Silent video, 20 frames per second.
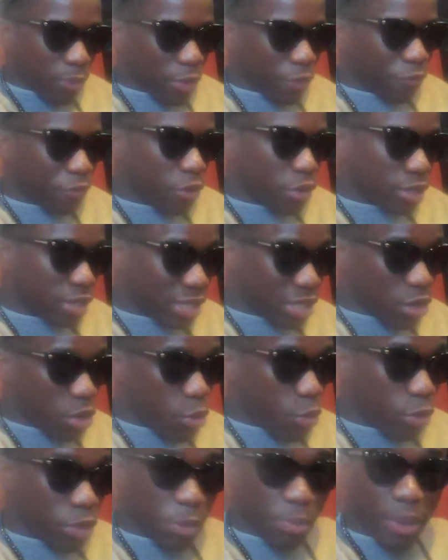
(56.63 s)
The first
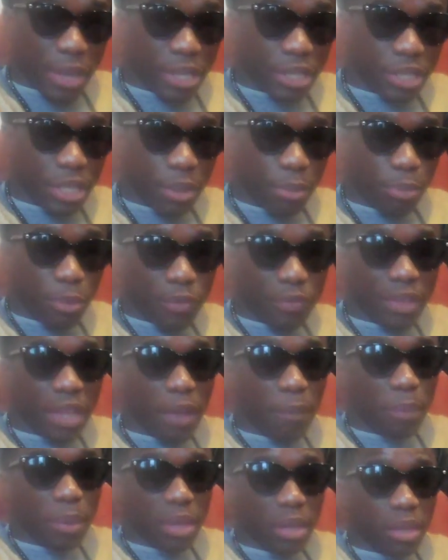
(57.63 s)
single was Spaceship with
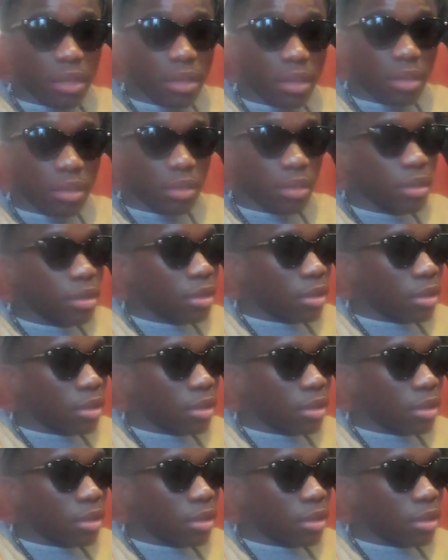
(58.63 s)
Dappy, and then